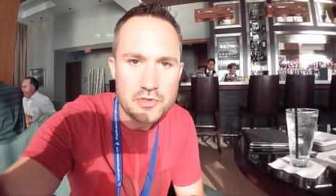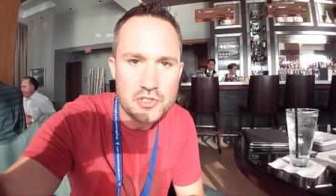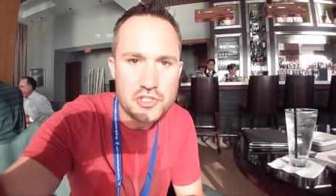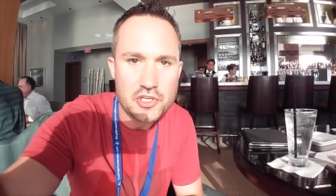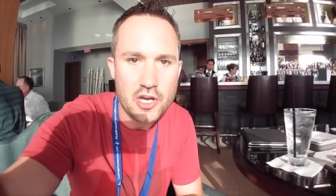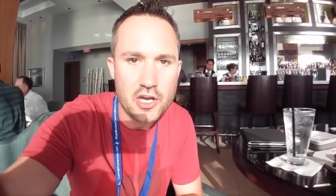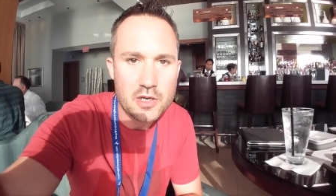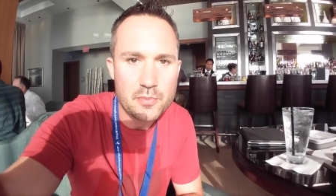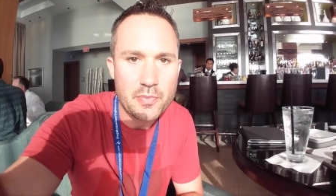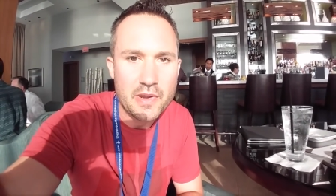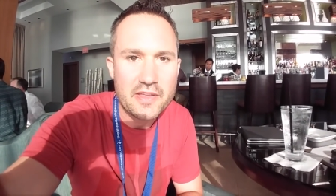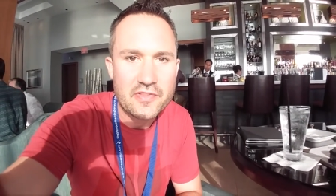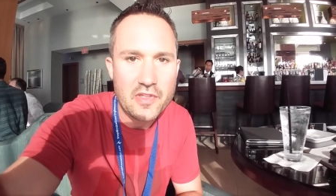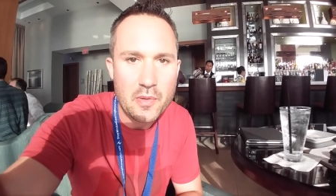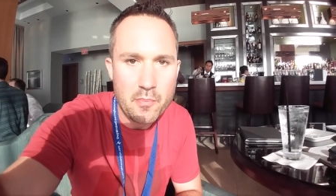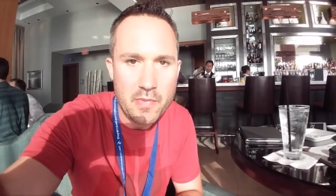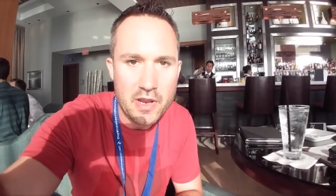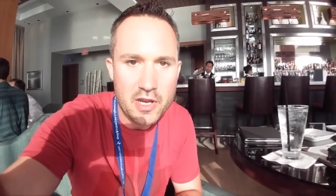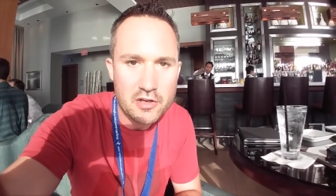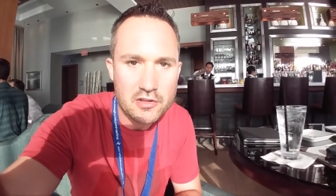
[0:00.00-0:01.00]
sharp at the
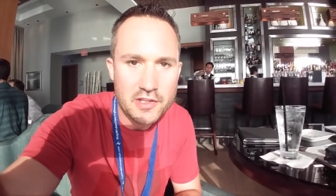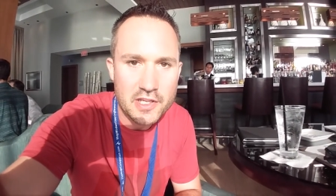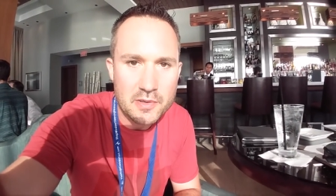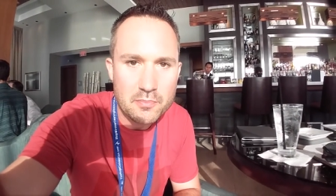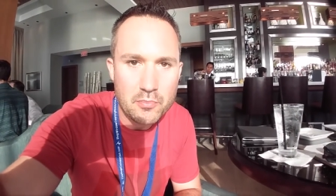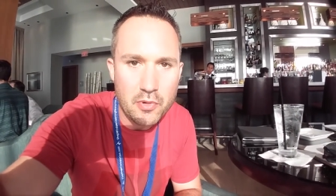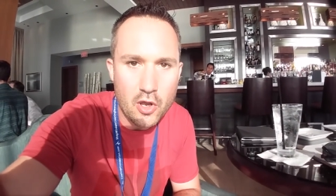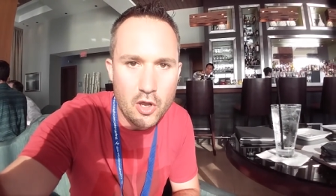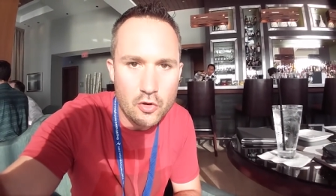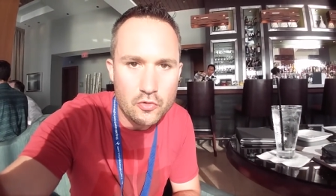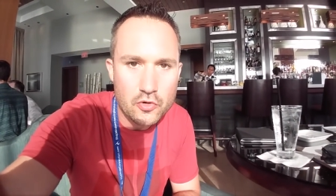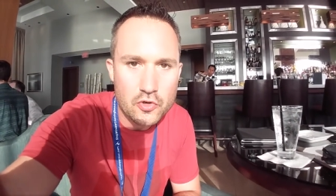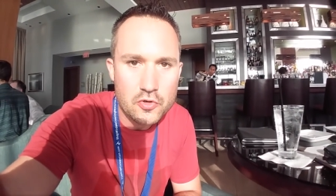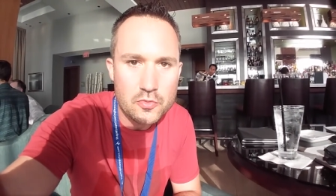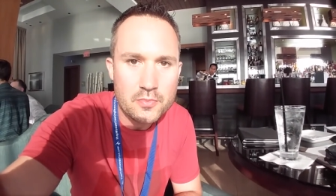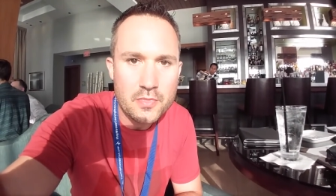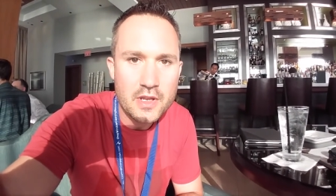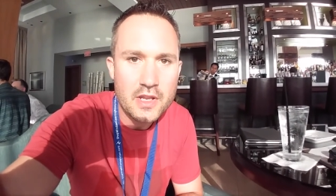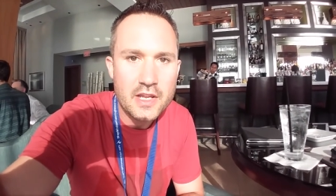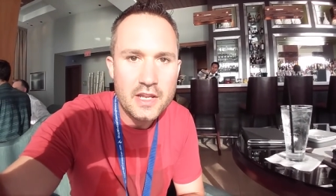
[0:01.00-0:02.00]
Maryland
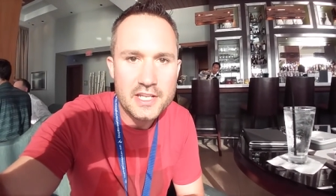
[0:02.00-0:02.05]
Ballroom.